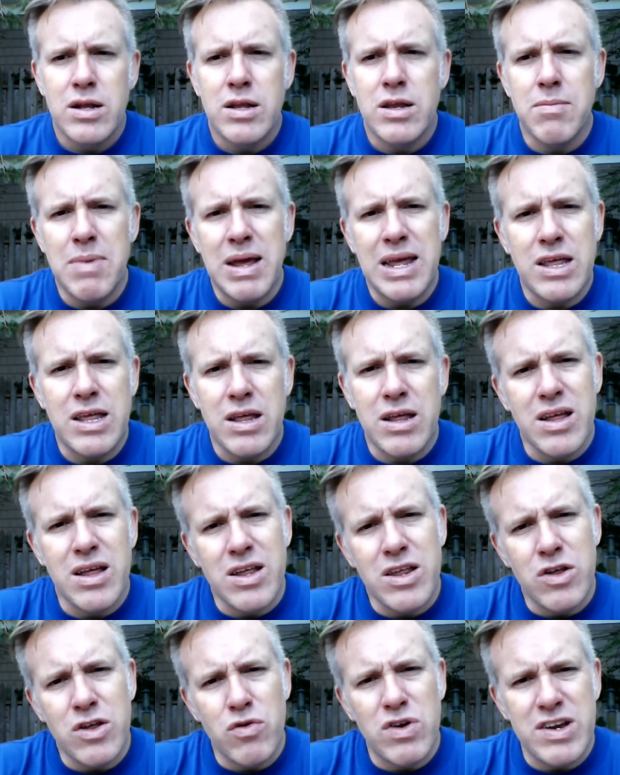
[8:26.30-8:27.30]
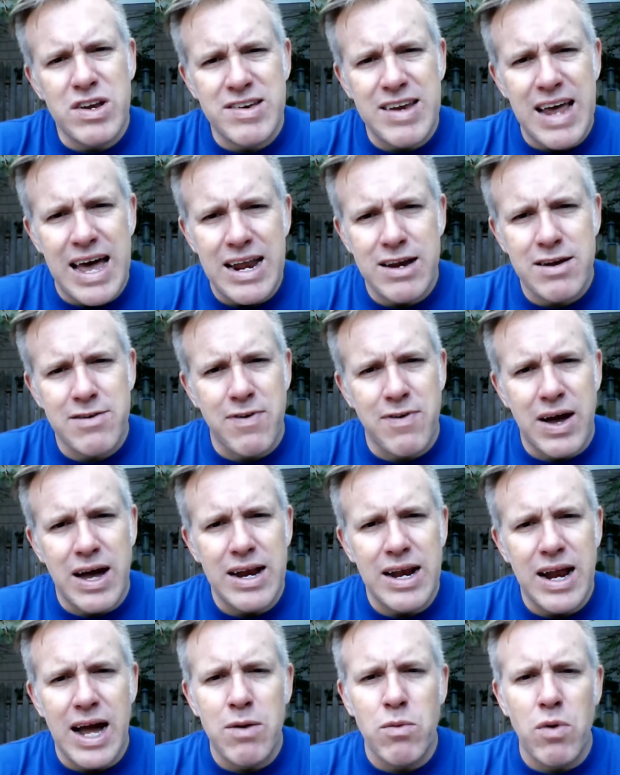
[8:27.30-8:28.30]
to make you
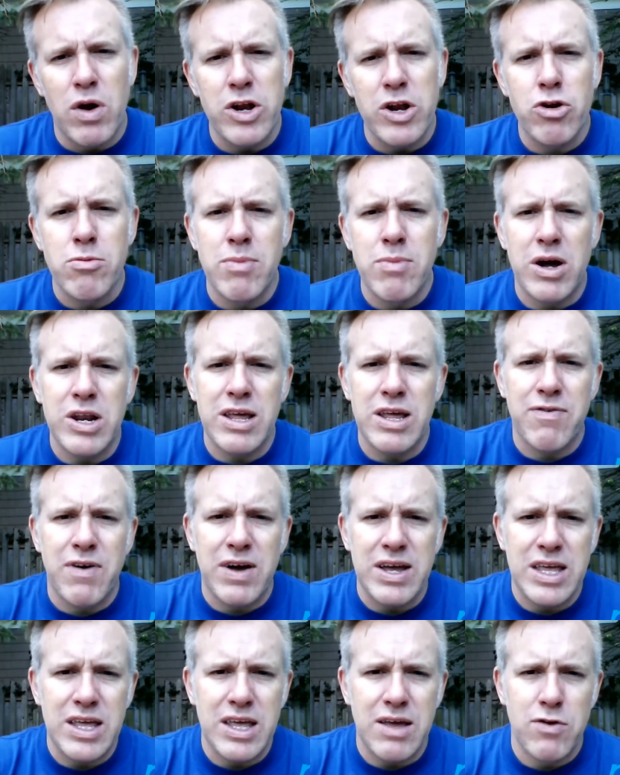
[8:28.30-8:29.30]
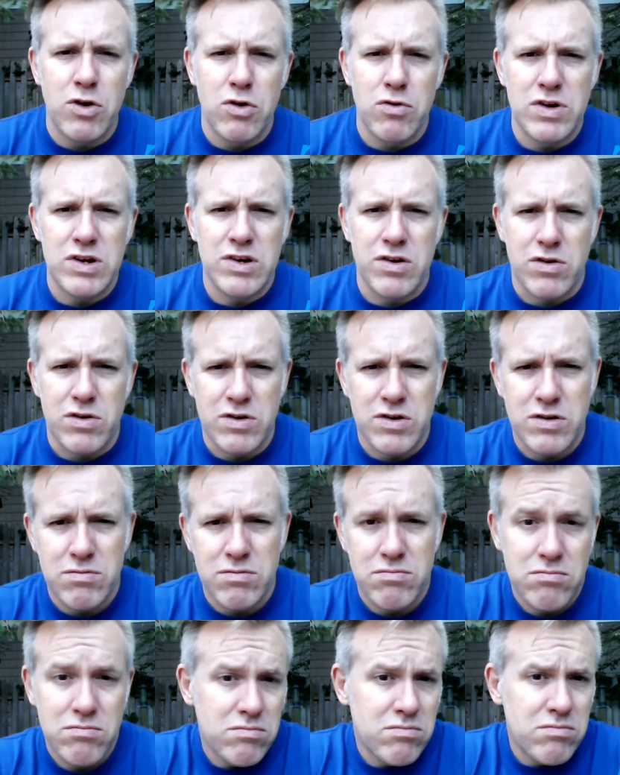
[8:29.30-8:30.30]
dissatisfied. I want your money if I can give you results.
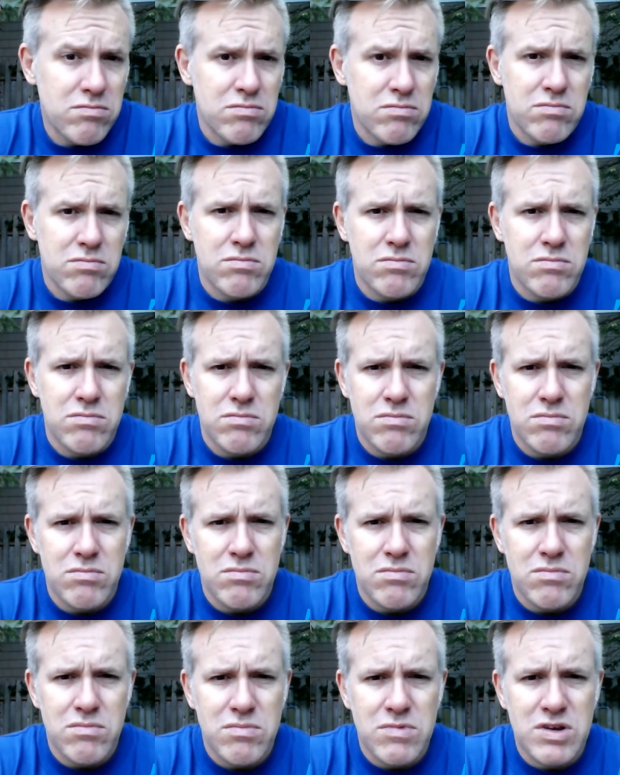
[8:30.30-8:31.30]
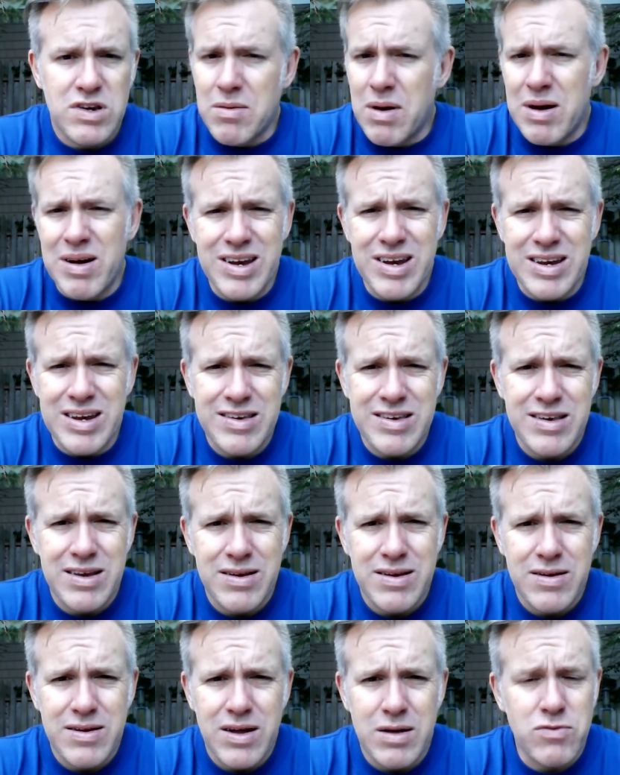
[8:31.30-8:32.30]
Because I'm honest.
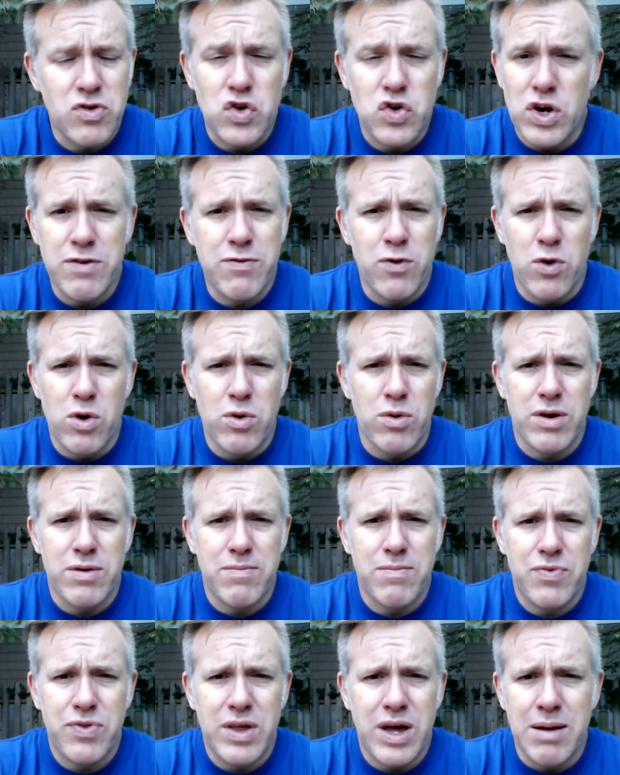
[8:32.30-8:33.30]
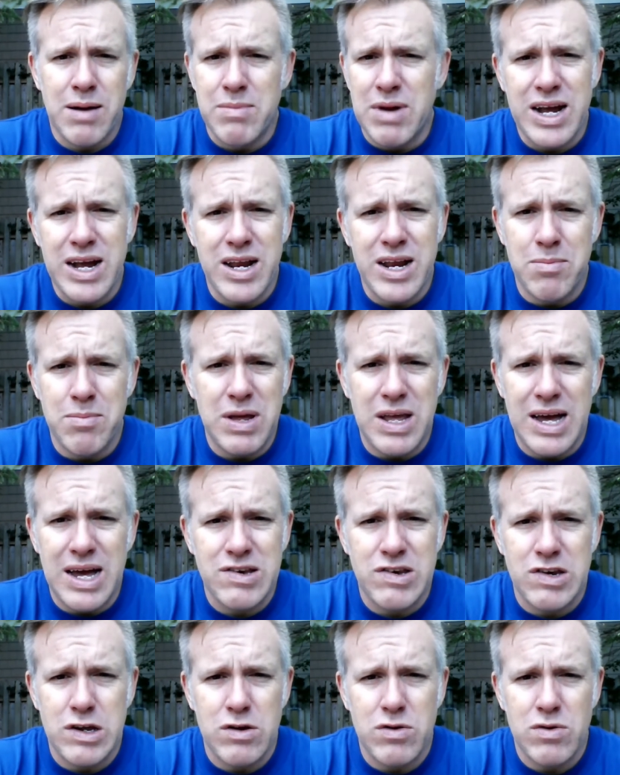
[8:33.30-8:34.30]
I'm straightforward. I'm not going to B
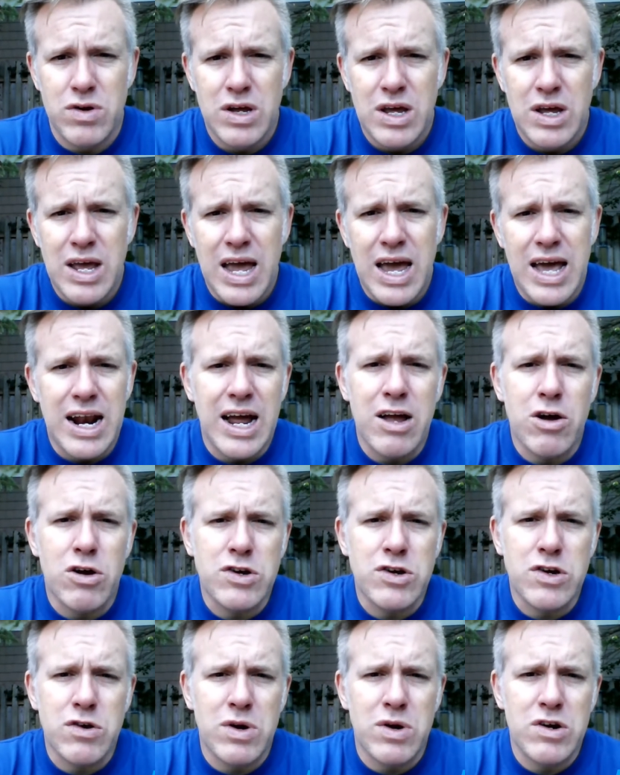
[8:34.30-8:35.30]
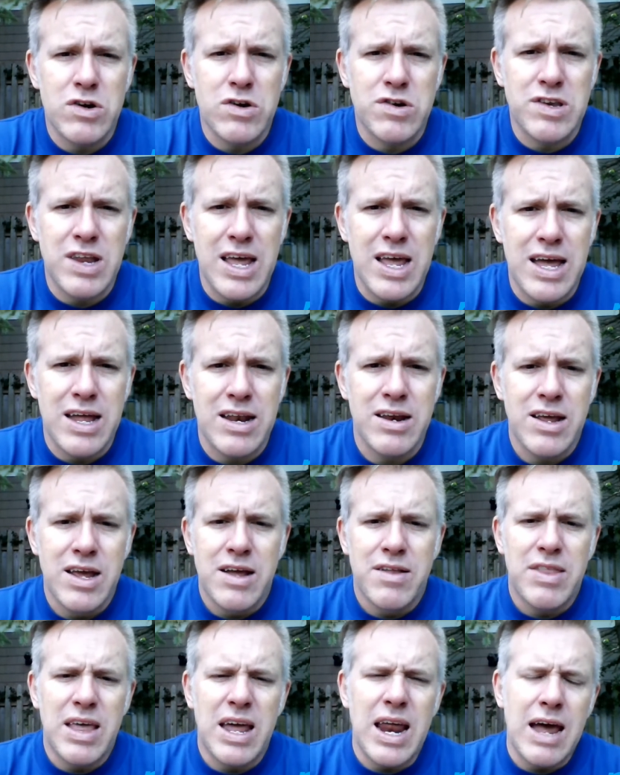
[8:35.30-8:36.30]
S you. And I also understand
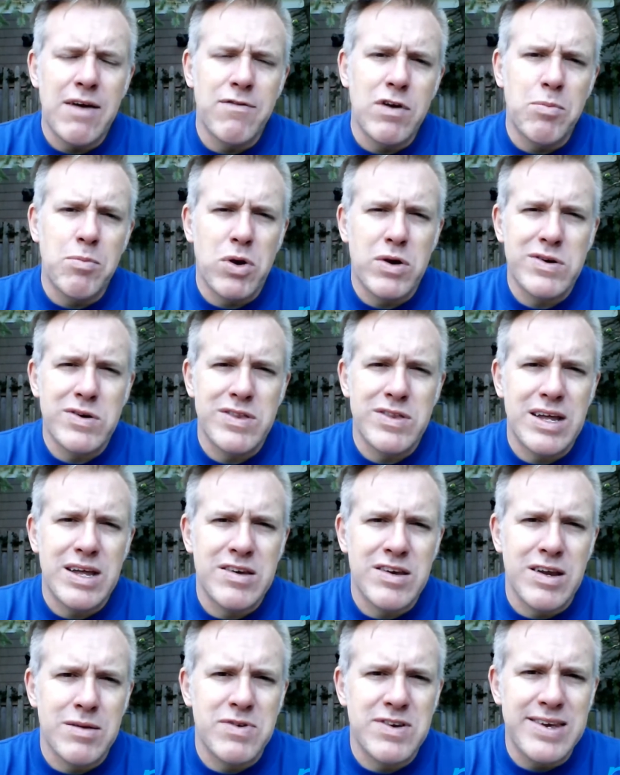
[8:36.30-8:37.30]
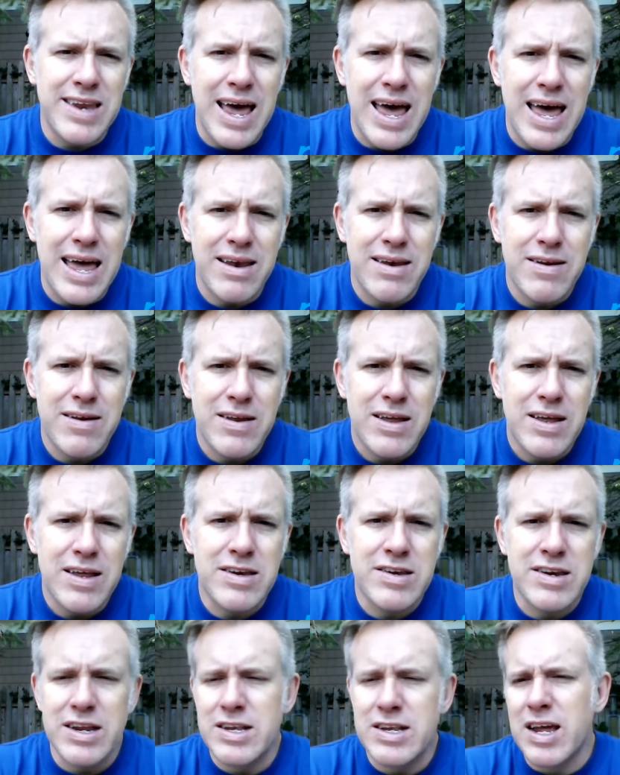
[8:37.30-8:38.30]
that every person that's upset
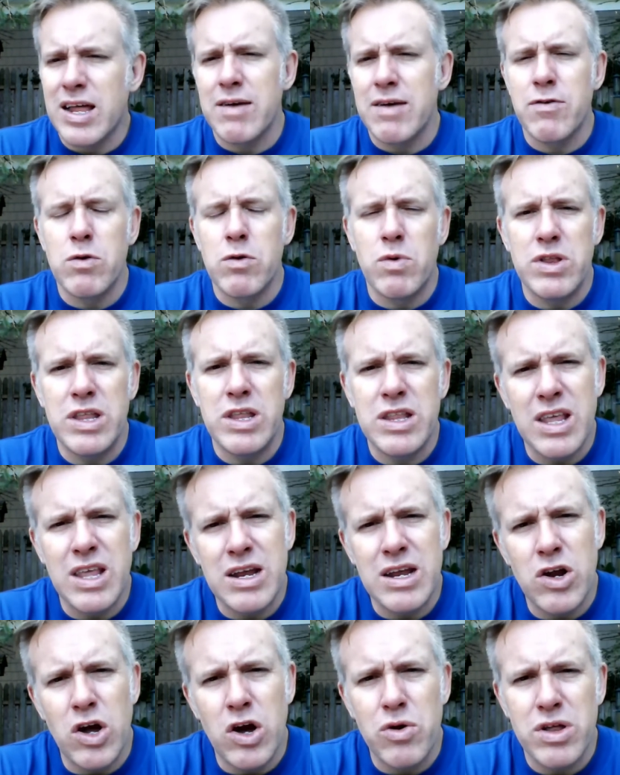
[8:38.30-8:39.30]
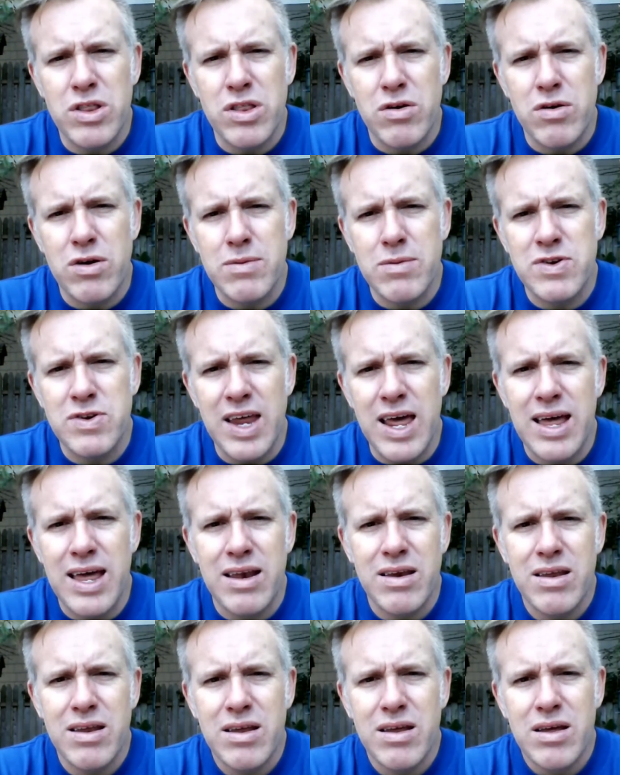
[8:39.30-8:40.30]
is going to tell everyone that they know that they're upset.